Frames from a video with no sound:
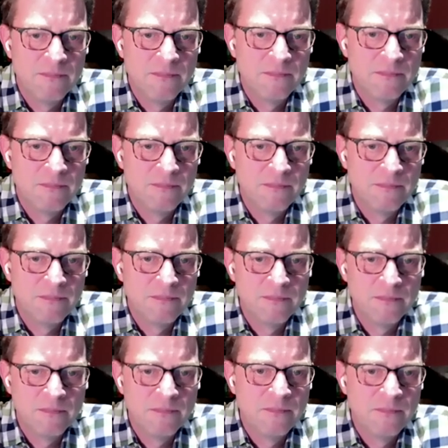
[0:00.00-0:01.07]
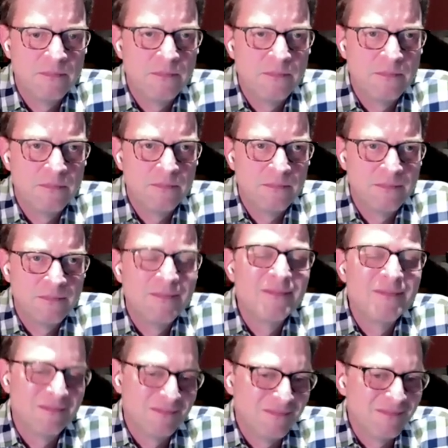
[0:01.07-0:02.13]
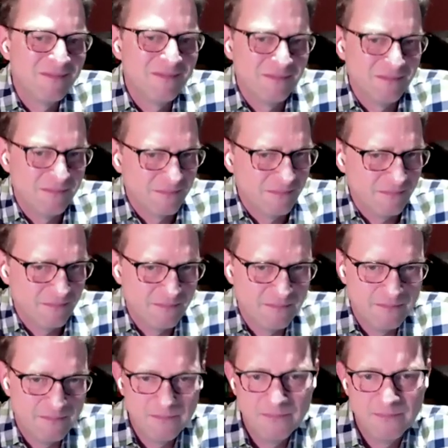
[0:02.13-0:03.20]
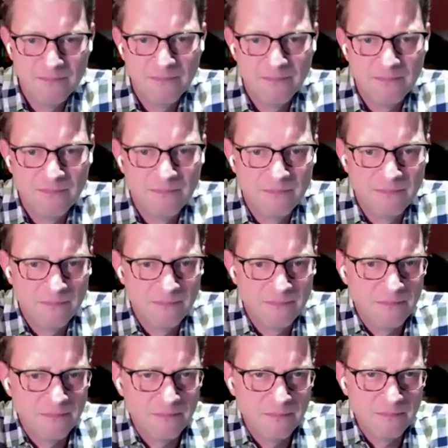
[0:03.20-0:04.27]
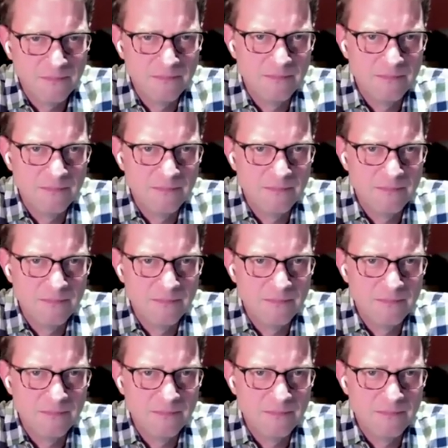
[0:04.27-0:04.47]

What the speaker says: The person shown says nothing.